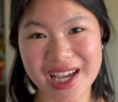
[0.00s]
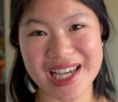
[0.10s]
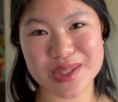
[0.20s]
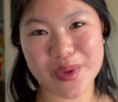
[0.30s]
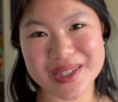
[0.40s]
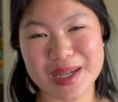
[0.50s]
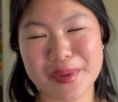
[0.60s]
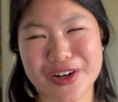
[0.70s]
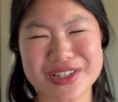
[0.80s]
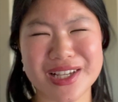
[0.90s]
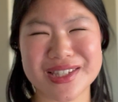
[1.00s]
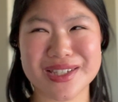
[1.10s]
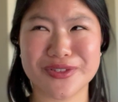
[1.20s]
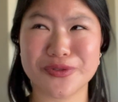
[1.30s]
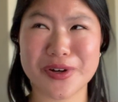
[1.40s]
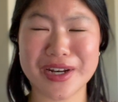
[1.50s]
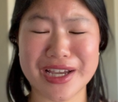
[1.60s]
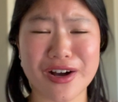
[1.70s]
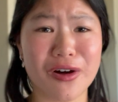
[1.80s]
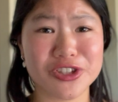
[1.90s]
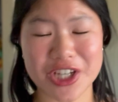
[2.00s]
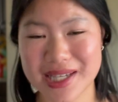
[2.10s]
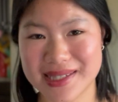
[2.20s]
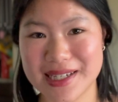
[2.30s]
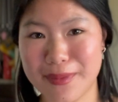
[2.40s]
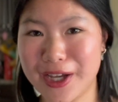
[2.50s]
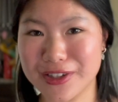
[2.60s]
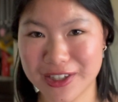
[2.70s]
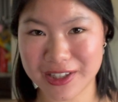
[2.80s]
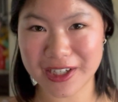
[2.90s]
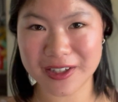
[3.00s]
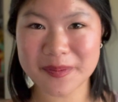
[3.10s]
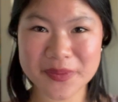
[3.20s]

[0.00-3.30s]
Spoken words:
as well as a better sense of what a college essay might look like.